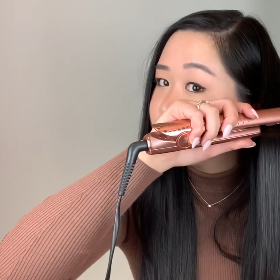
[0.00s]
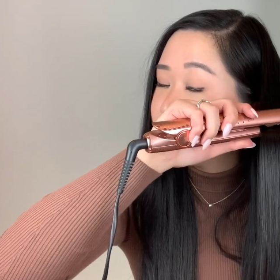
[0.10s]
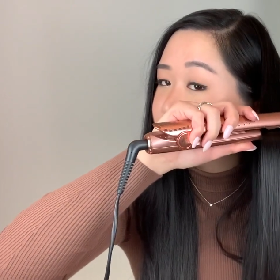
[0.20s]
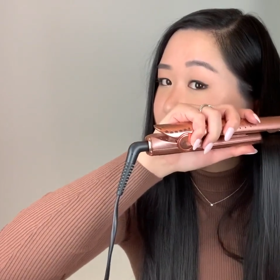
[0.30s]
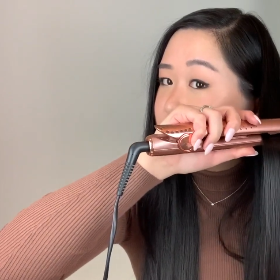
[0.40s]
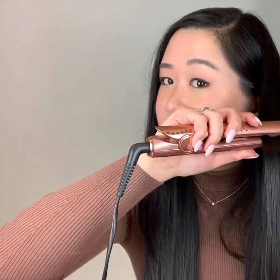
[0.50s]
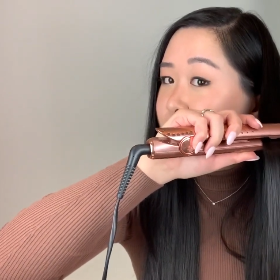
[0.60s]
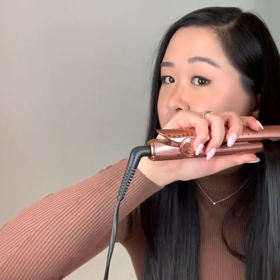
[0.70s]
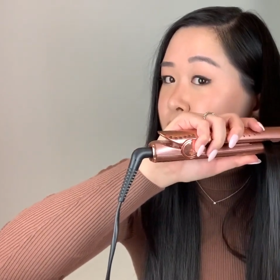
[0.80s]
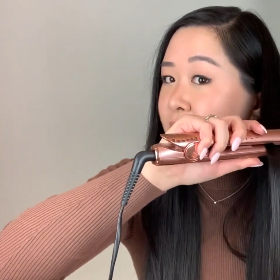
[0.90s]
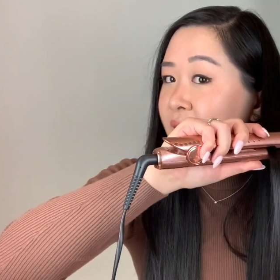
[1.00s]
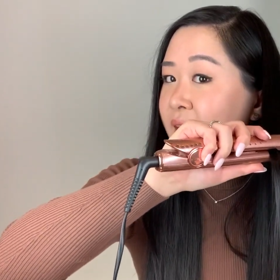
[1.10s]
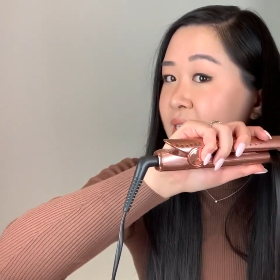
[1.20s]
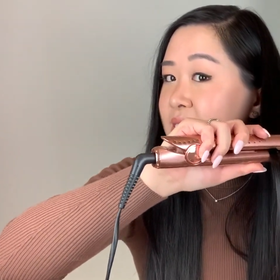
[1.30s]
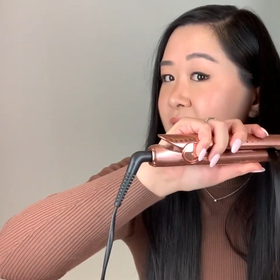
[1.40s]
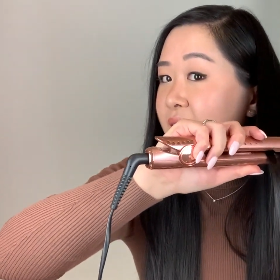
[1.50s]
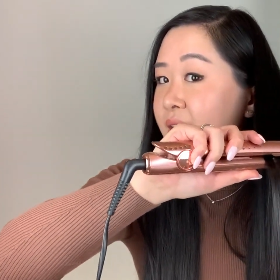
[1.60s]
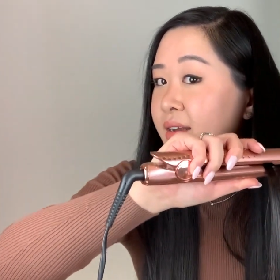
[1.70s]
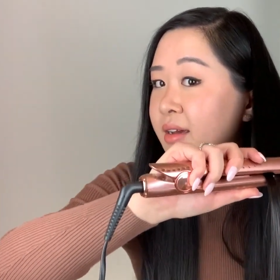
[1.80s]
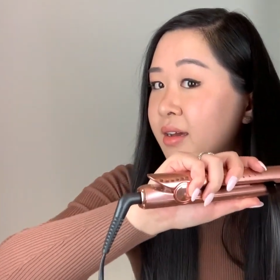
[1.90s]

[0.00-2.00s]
but then as I pull my hair down,